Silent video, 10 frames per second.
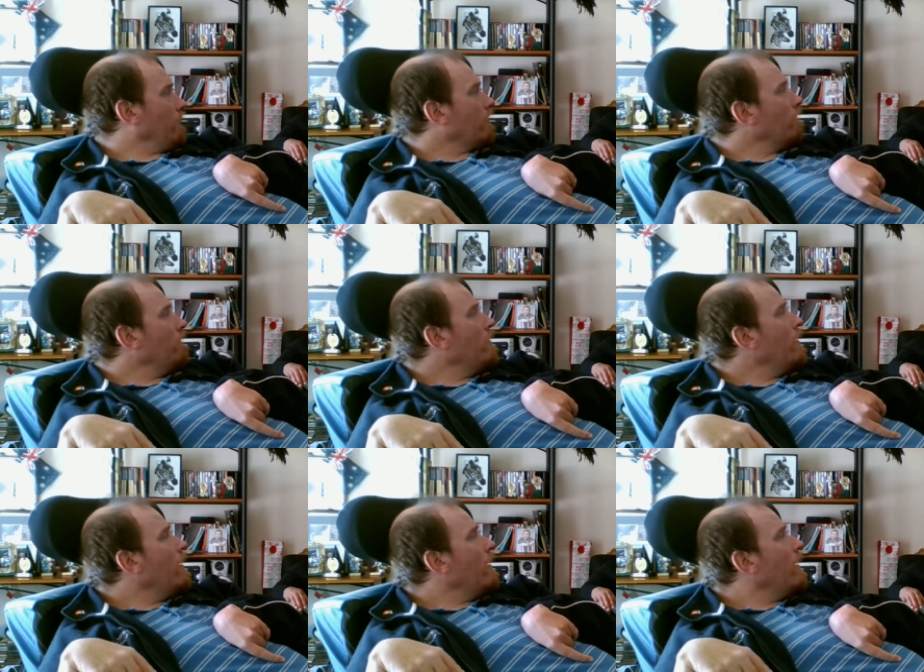it.
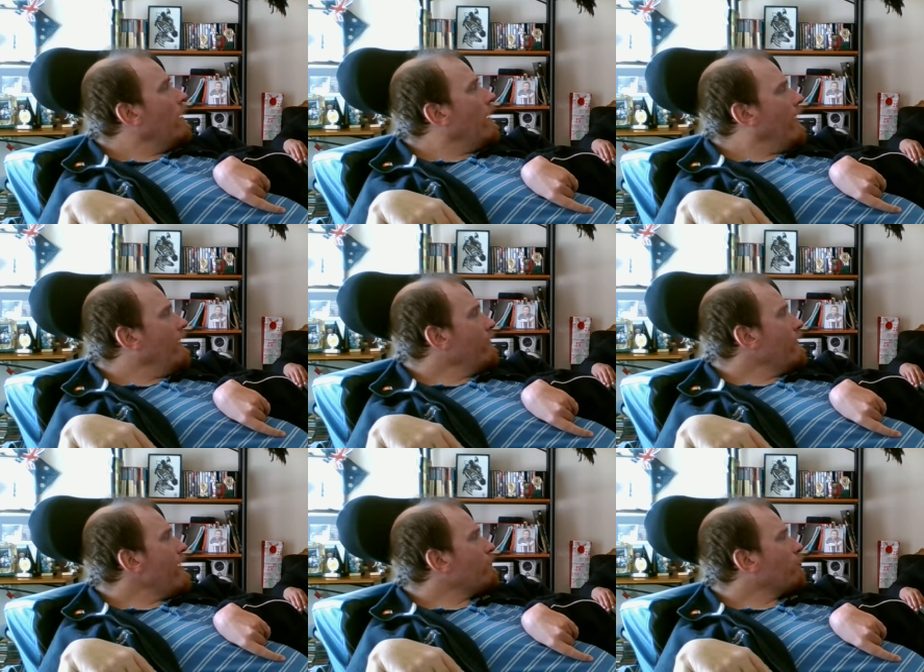
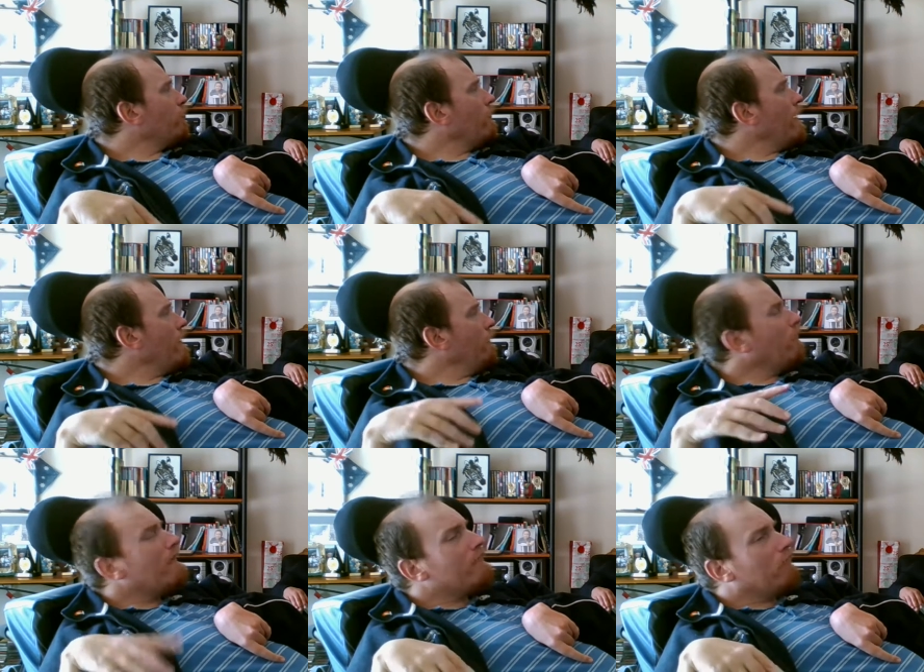And that's where
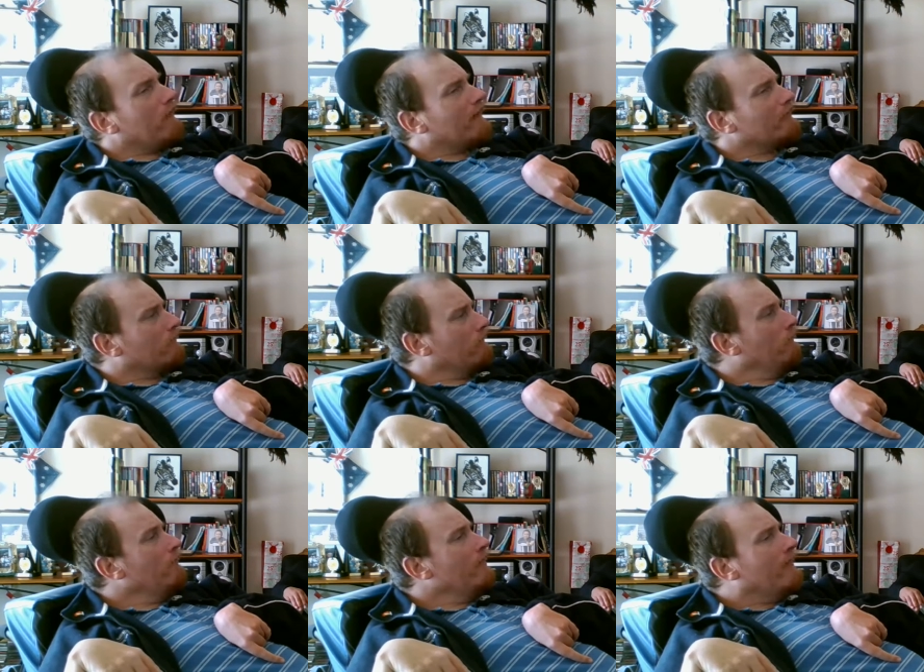we'd like
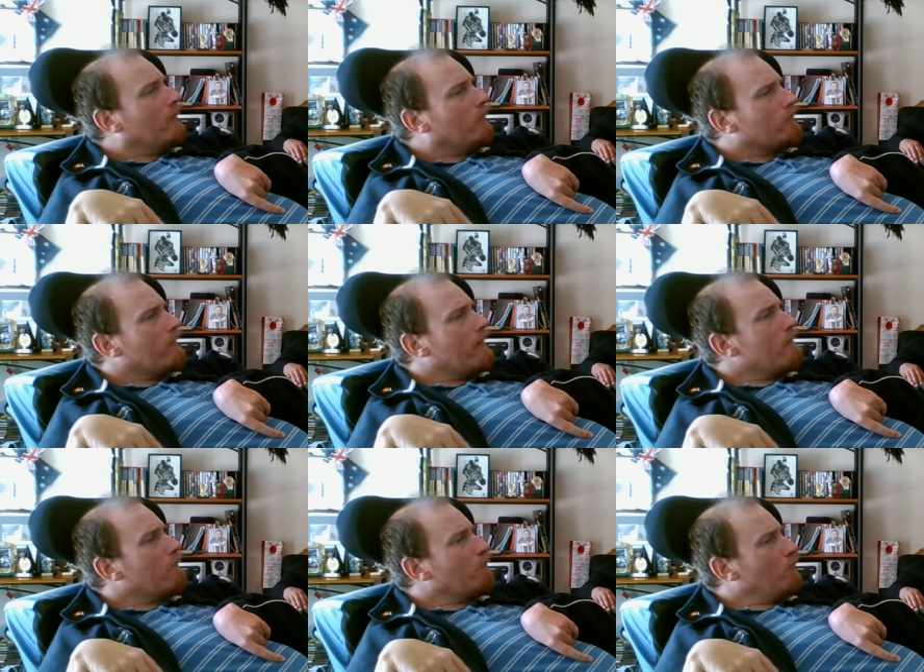to
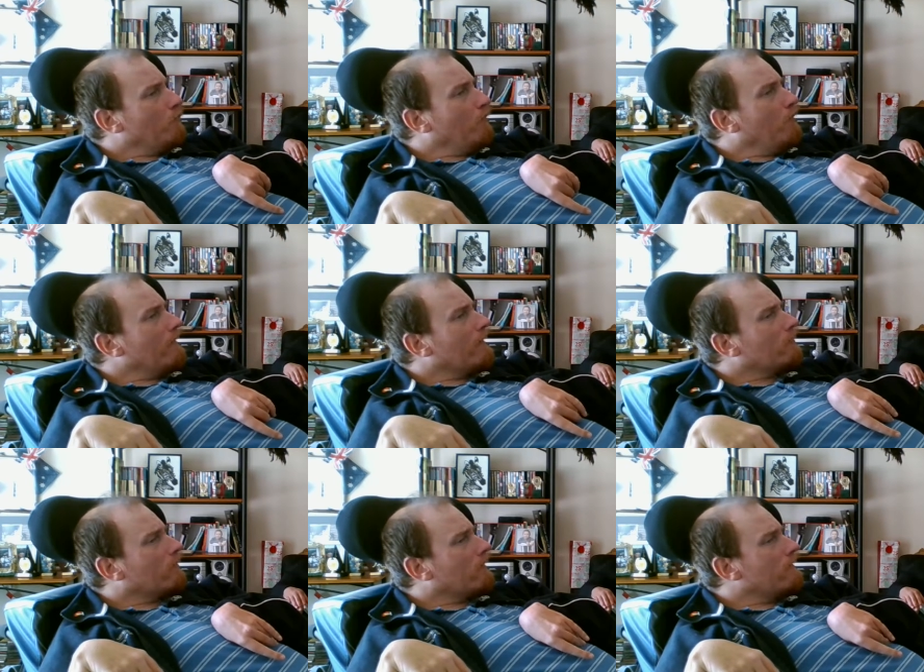say good
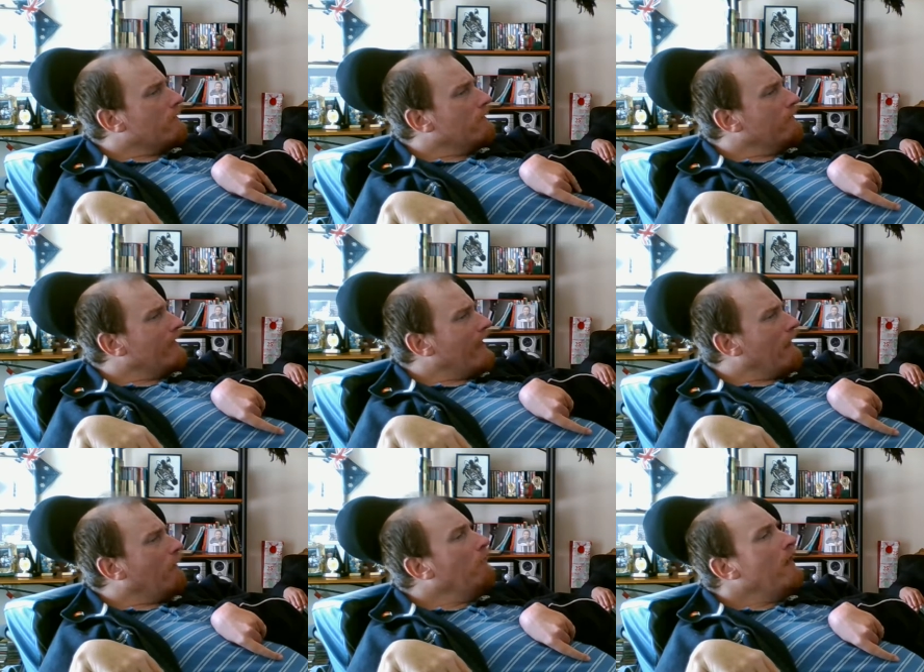morning to you
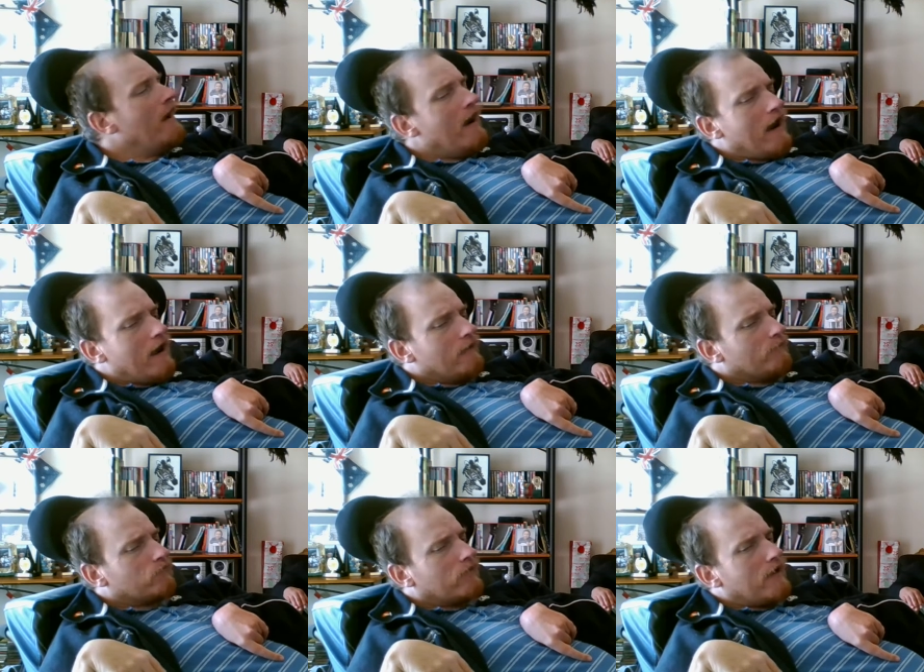now at
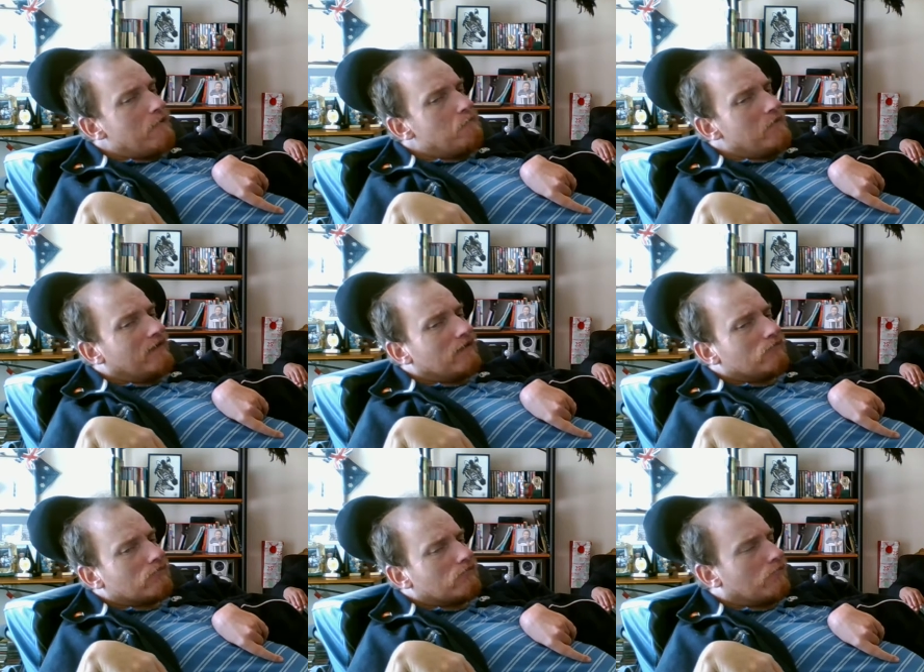10
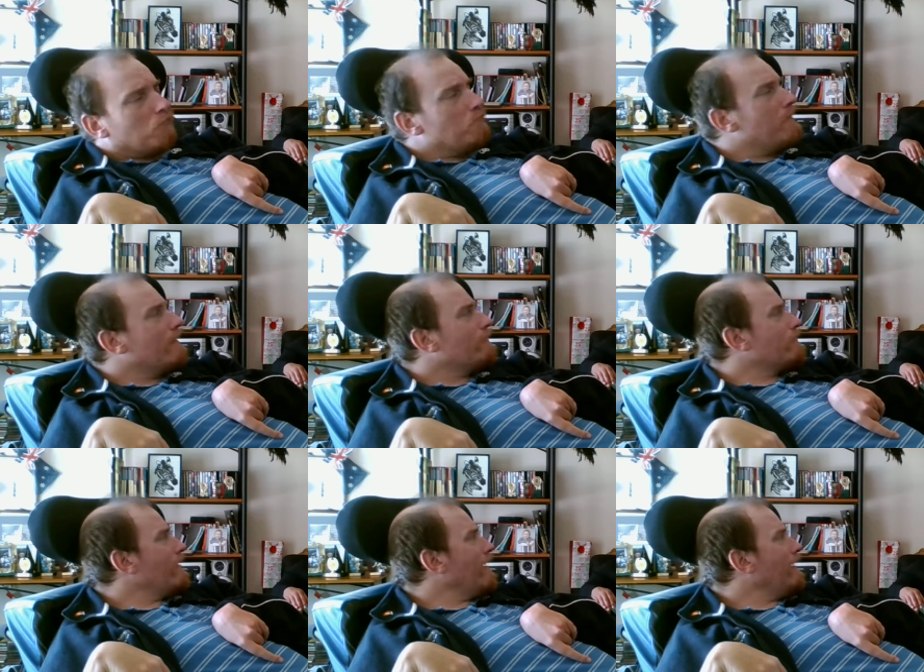minutes to
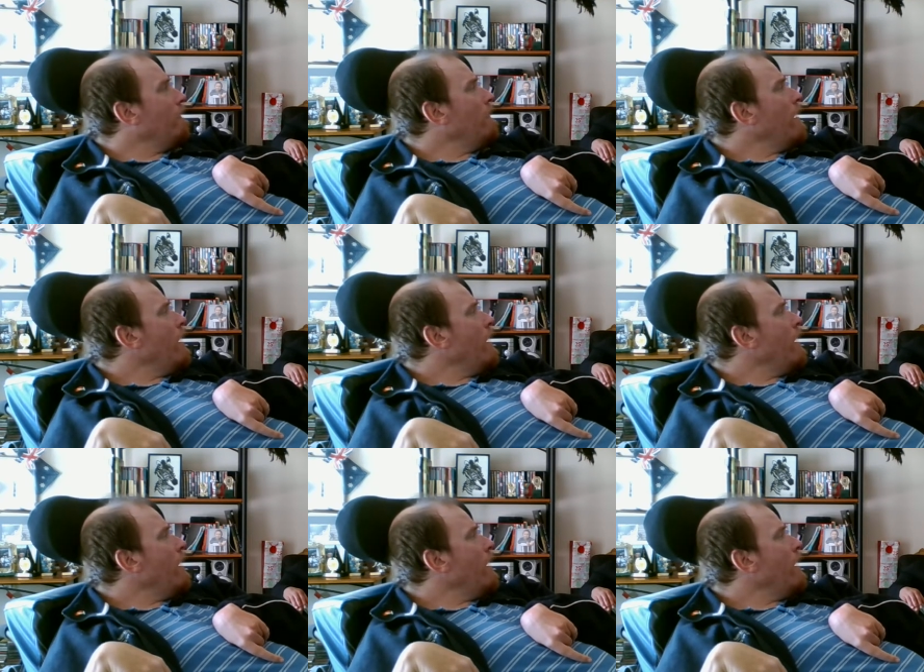midday.